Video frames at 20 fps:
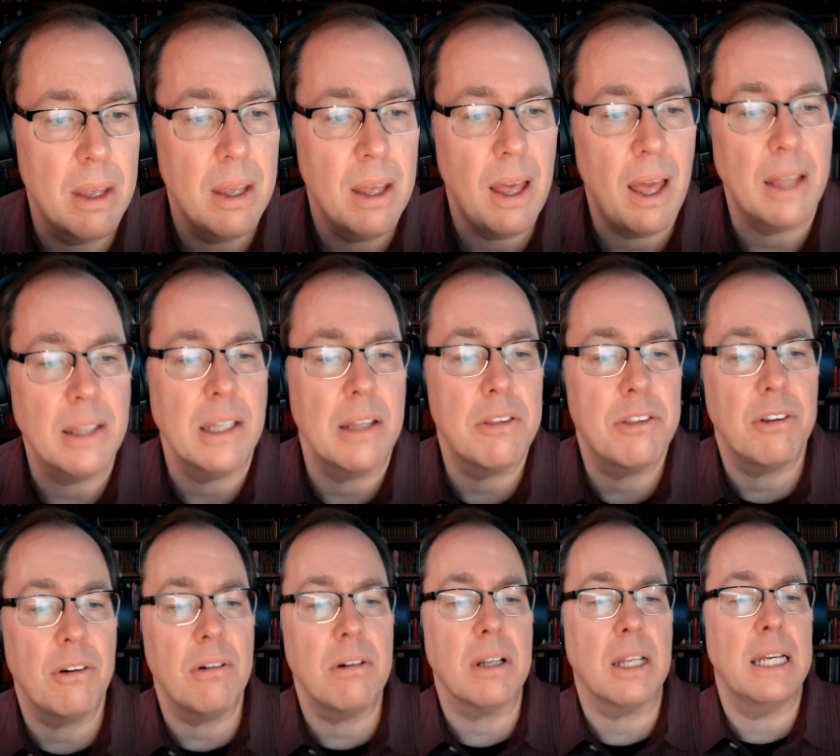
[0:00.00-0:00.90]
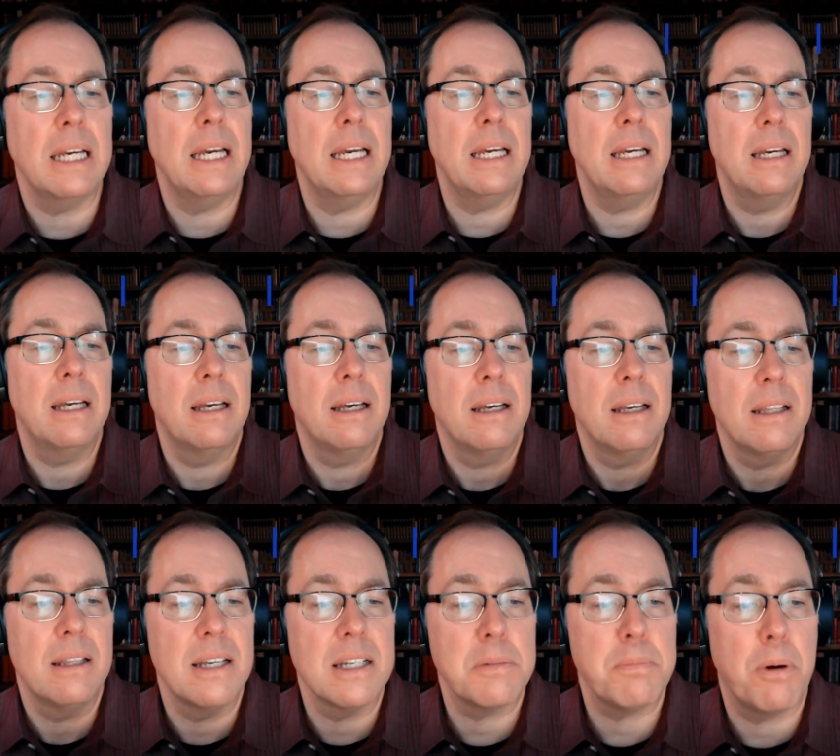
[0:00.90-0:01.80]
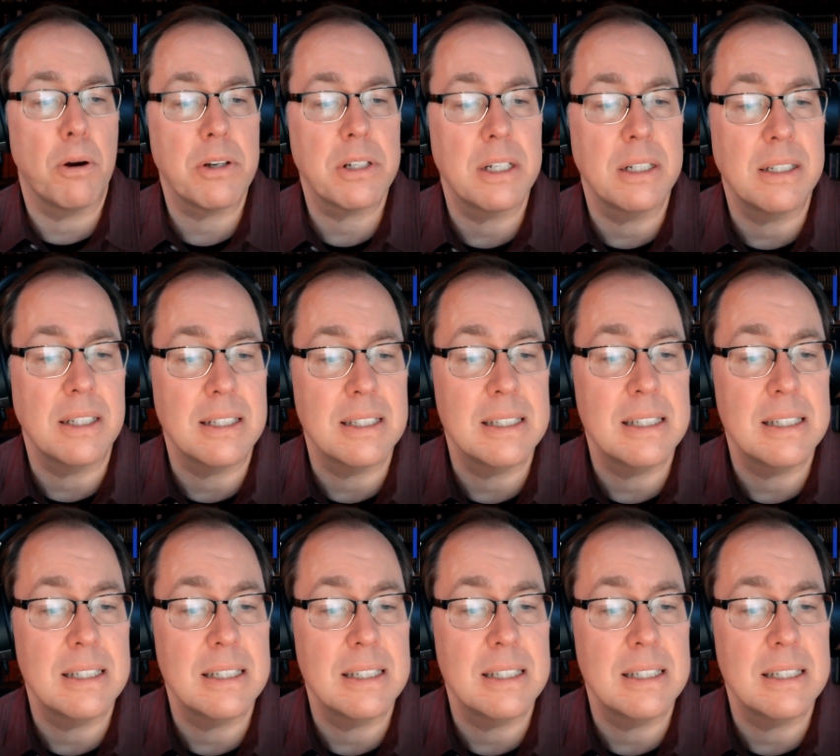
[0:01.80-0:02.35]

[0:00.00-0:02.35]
And then thirdly, this person does